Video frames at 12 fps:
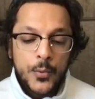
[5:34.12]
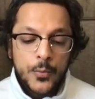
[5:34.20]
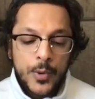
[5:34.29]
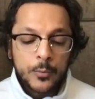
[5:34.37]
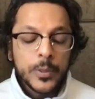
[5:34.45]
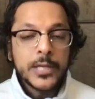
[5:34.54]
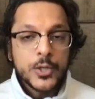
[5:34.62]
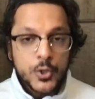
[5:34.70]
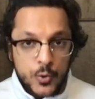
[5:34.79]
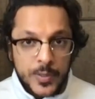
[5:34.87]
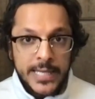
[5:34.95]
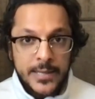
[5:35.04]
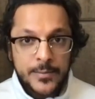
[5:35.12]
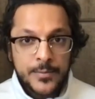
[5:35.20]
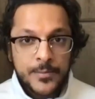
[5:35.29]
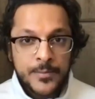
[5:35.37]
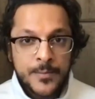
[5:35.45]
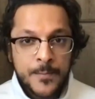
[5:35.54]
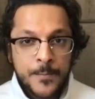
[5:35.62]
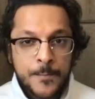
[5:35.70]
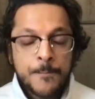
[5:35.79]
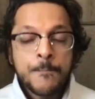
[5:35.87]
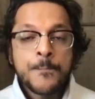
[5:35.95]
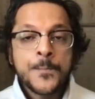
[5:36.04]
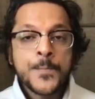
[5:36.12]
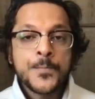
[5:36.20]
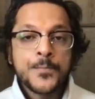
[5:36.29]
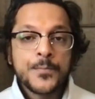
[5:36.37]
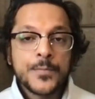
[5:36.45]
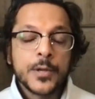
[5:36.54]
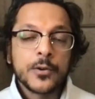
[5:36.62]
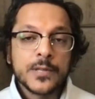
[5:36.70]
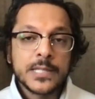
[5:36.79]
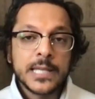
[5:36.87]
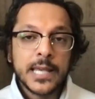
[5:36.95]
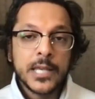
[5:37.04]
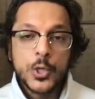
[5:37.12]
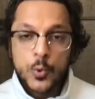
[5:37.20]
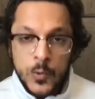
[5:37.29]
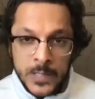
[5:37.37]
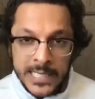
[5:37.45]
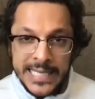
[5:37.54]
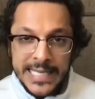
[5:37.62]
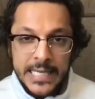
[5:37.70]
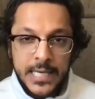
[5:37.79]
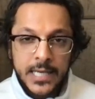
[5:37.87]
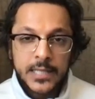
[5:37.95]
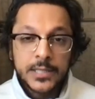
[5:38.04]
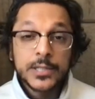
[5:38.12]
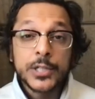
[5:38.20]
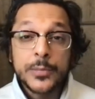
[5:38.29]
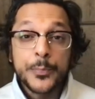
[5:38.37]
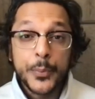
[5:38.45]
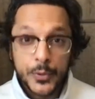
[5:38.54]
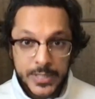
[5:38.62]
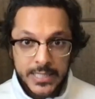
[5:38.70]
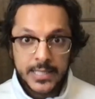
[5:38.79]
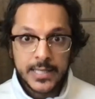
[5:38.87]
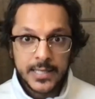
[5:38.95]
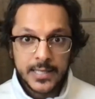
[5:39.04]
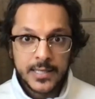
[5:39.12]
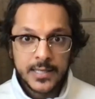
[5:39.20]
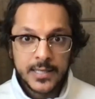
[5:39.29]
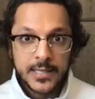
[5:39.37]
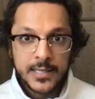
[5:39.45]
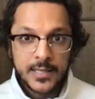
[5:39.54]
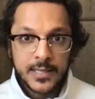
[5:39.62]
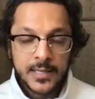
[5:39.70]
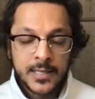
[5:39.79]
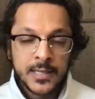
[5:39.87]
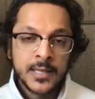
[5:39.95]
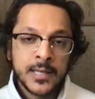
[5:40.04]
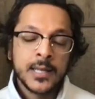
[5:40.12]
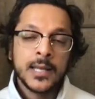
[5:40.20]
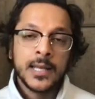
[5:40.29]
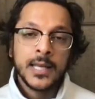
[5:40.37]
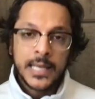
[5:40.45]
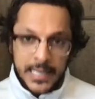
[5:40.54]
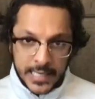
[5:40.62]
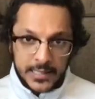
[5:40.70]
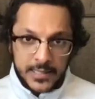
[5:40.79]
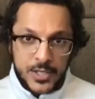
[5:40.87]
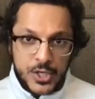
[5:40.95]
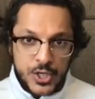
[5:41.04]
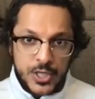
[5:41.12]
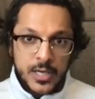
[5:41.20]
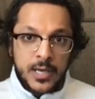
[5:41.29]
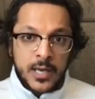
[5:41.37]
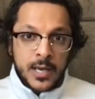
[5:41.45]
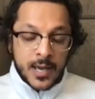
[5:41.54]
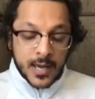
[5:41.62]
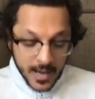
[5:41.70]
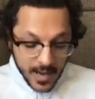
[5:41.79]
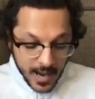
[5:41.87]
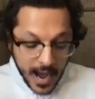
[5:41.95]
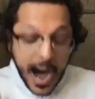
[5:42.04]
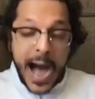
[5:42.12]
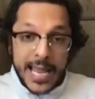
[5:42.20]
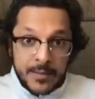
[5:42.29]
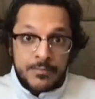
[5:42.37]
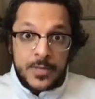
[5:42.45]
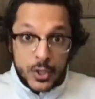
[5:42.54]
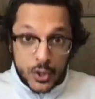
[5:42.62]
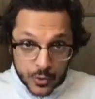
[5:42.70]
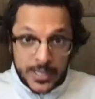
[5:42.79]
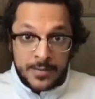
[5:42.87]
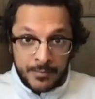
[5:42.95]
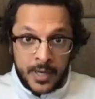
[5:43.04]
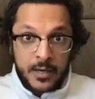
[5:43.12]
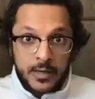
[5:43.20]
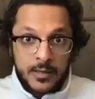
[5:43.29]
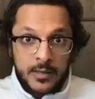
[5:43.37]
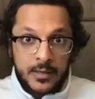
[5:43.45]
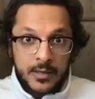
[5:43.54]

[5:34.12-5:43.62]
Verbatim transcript: When we dream, there is a unique triputi. In English, I am the dreamer,